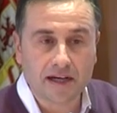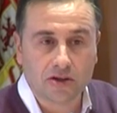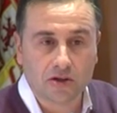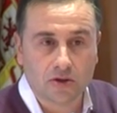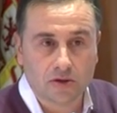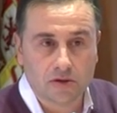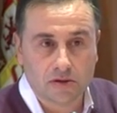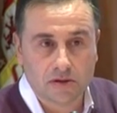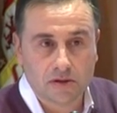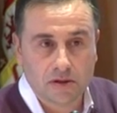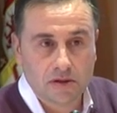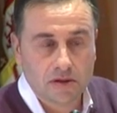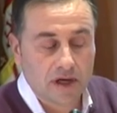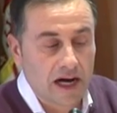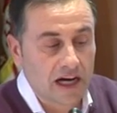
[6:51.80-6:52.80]
they can
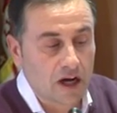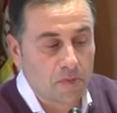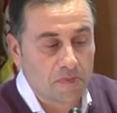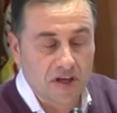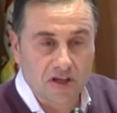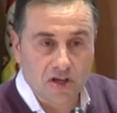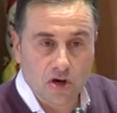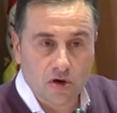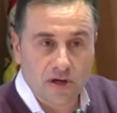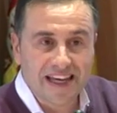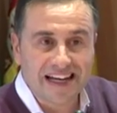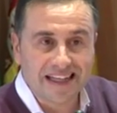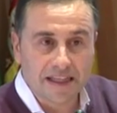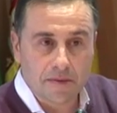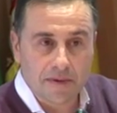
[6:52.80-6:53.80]
explain such law
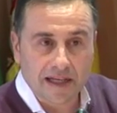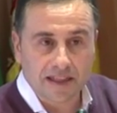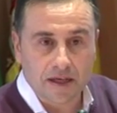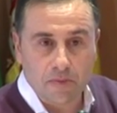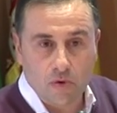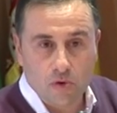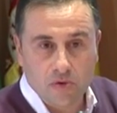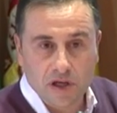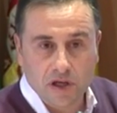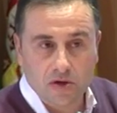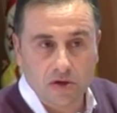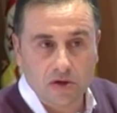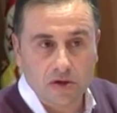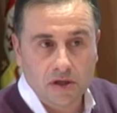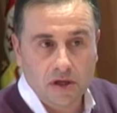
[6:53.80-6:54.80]

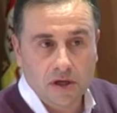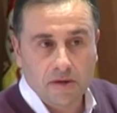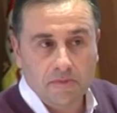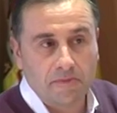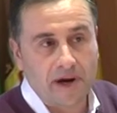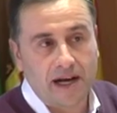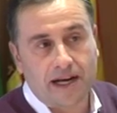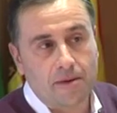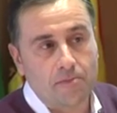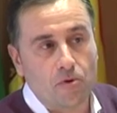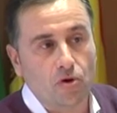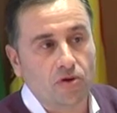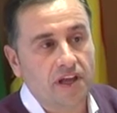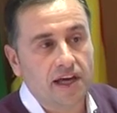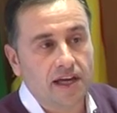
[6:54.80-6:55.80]
and leave a
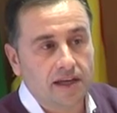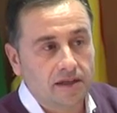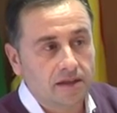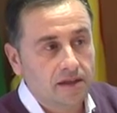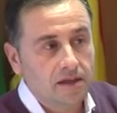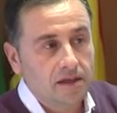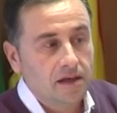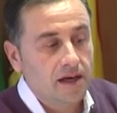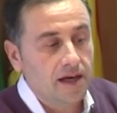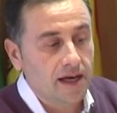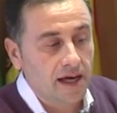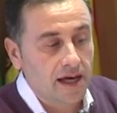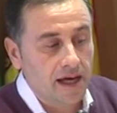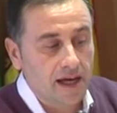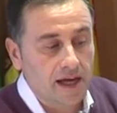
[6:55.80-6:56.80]
space open for
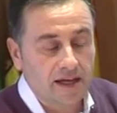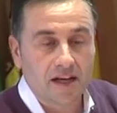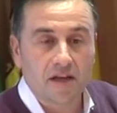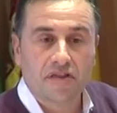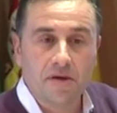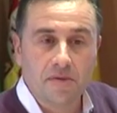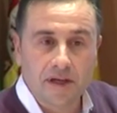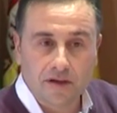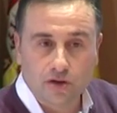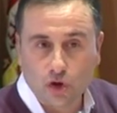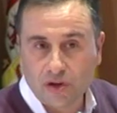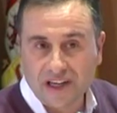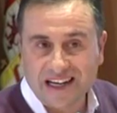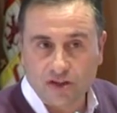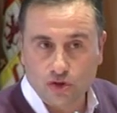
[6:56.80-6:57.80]

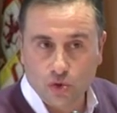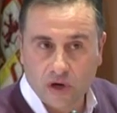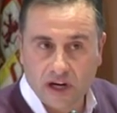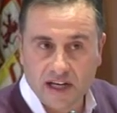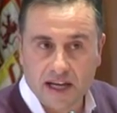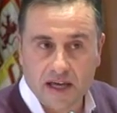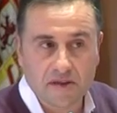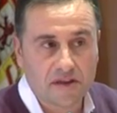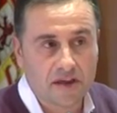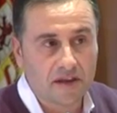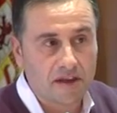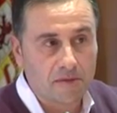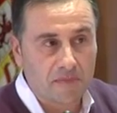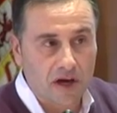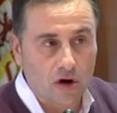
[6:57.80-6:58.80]
discussion and
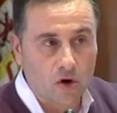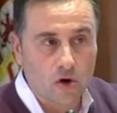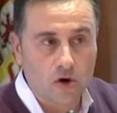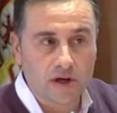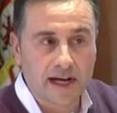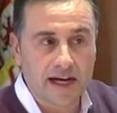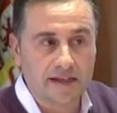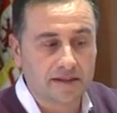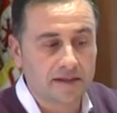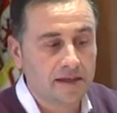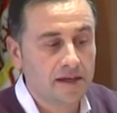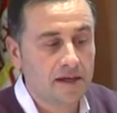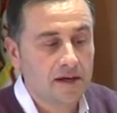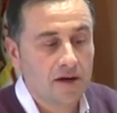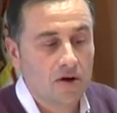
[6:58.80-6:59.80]
public opinion, so they
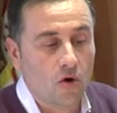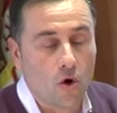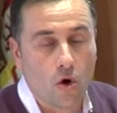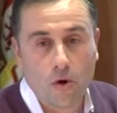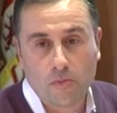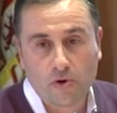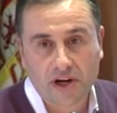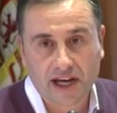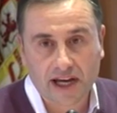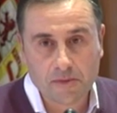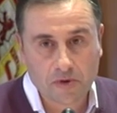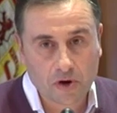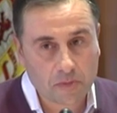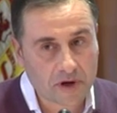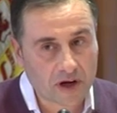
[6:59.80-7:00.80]
can receive
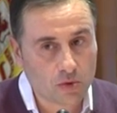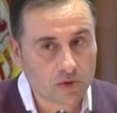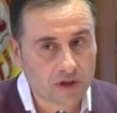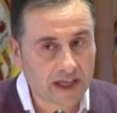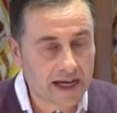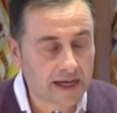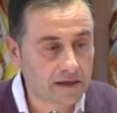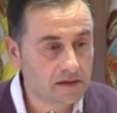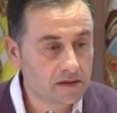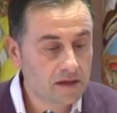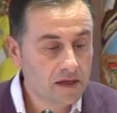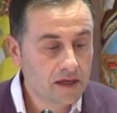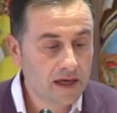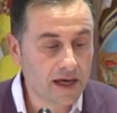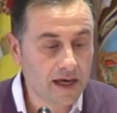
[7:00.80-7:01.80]
all
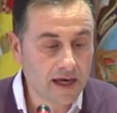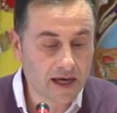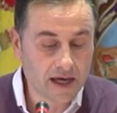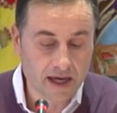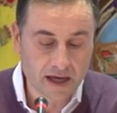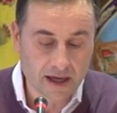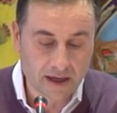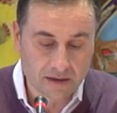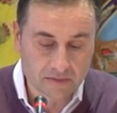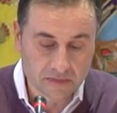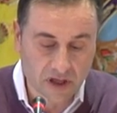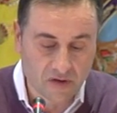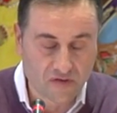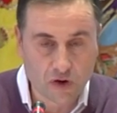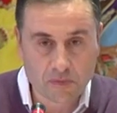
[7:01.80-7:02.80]
suggestions for improvement, or
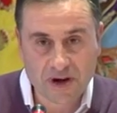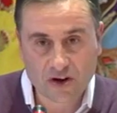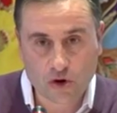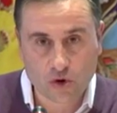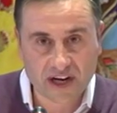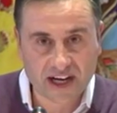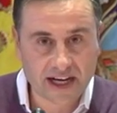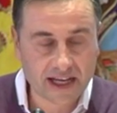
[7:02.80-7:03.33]
maybe